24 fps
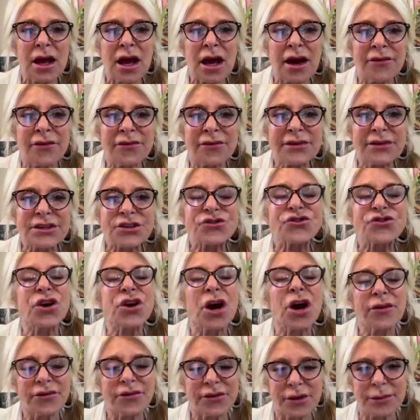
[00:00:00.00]
have
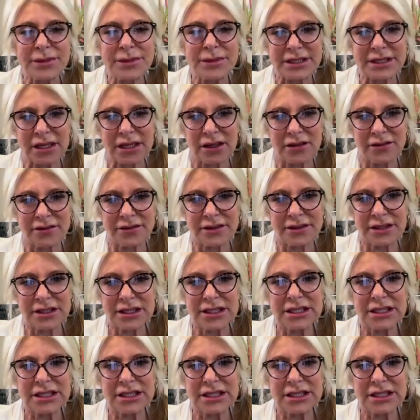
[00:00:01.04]
starved themselves